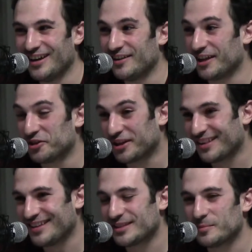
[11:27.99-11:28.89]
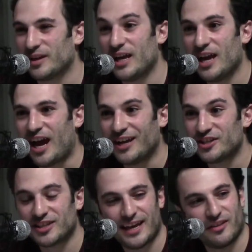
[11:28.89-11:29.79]
Like look at this. But I
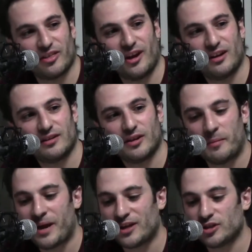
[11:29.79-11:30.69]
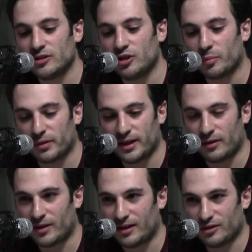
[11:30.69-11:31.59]
just had a thought. Imagine you're
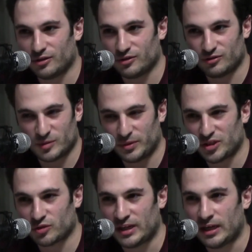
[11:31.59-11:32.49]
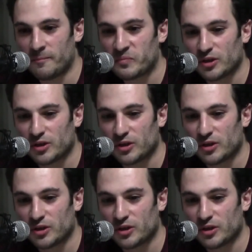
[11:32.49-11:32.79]
playing right. You're split screen.